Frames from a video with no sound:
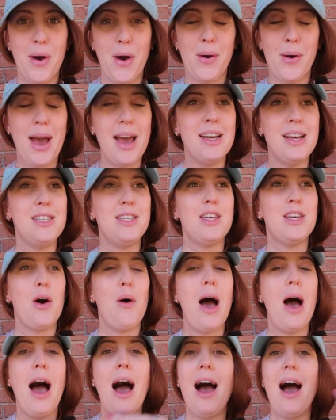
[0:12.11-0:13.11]
Okay,
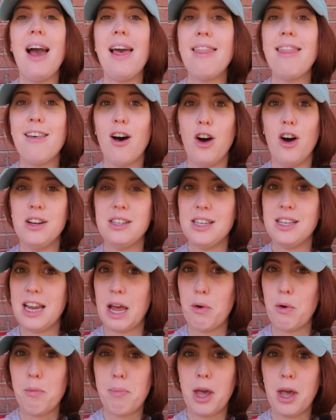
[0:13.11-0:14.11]
so I thought
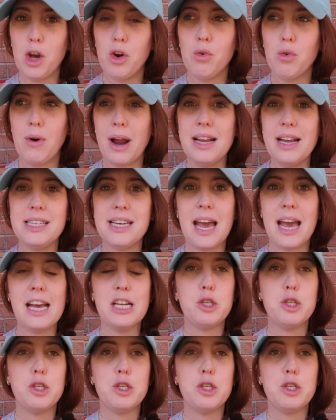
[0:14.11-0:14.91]
today would be a great day.